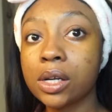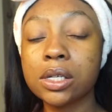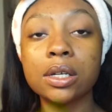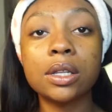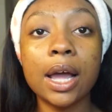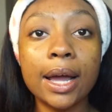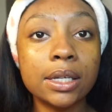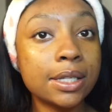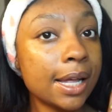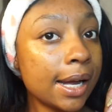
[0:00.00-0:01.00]
So that
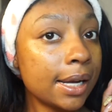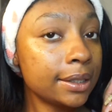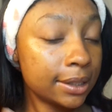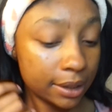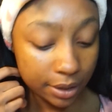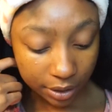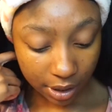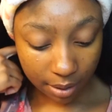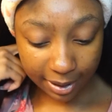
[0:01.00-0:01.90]
is that. Y'all,